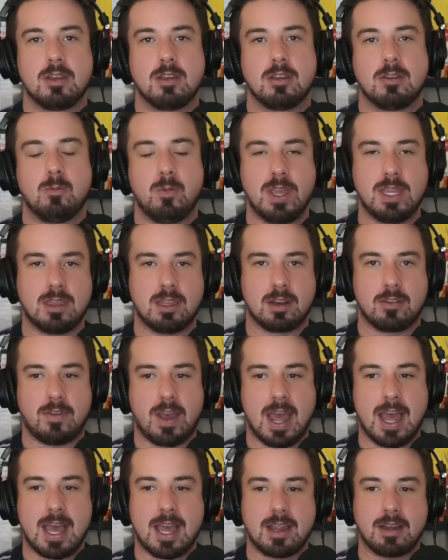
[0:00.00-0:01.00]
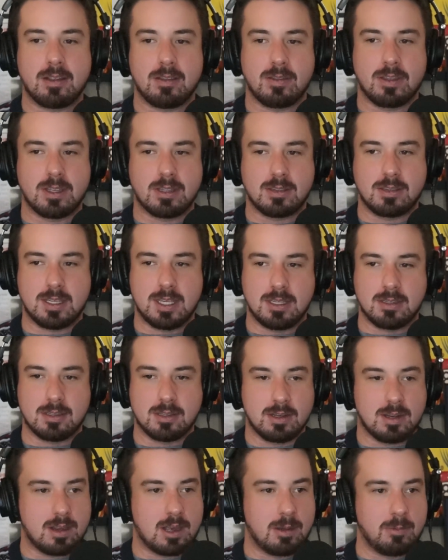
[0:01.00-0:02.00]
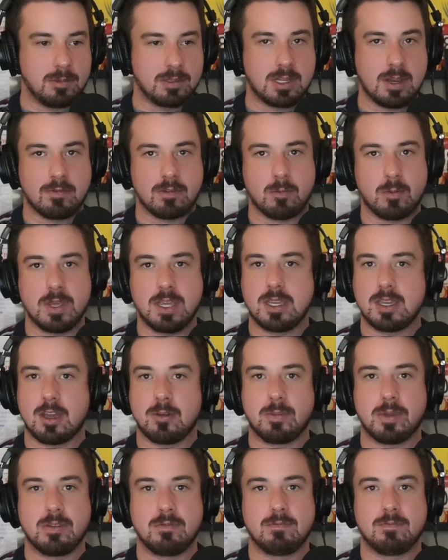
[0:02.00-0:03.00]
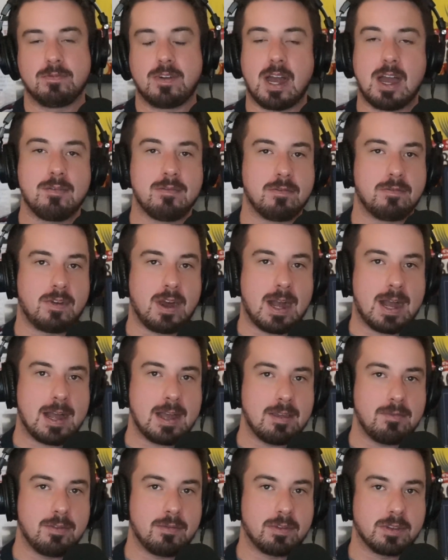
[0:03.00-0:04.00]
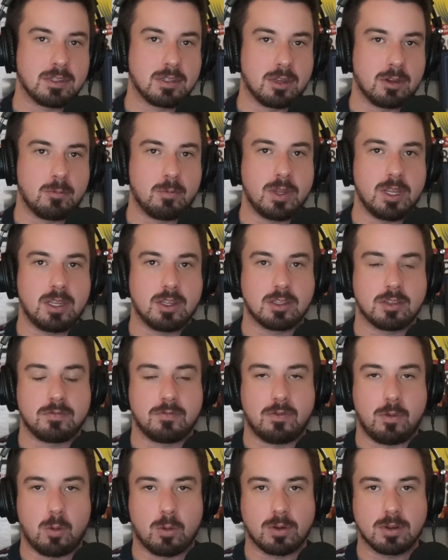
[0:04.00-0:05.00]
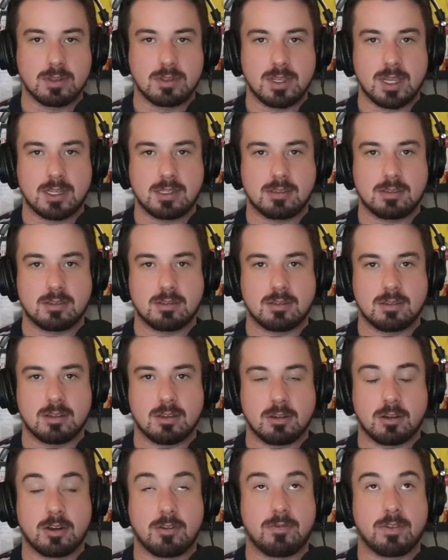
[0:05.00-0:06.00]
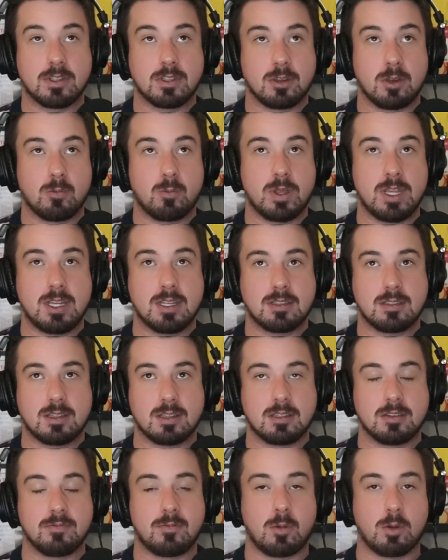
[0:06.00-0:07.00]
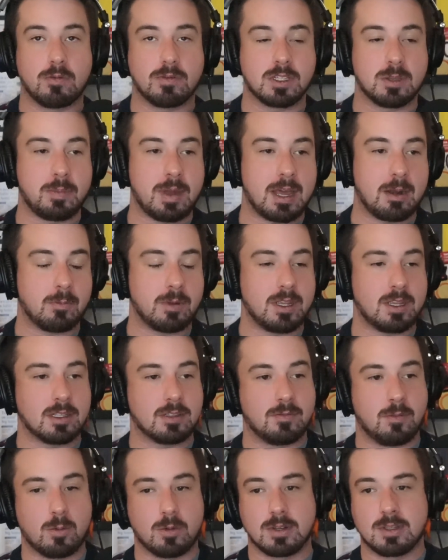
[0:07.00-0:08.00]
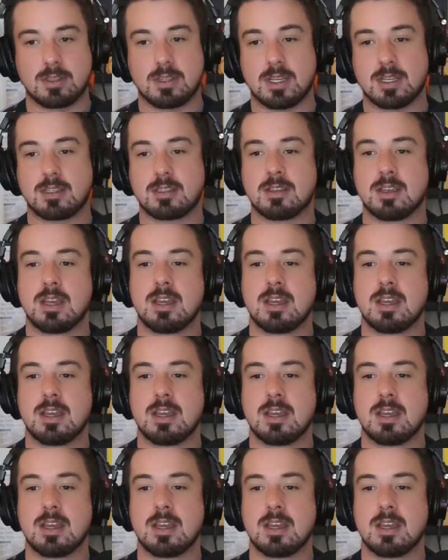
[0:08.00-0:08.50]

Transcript: week that I've had this season. Almost every week I've been 5-5. If it's a good week, it's 4-6, or if it's a good week, it's 6-4. If it's a bad week, it's 4-6.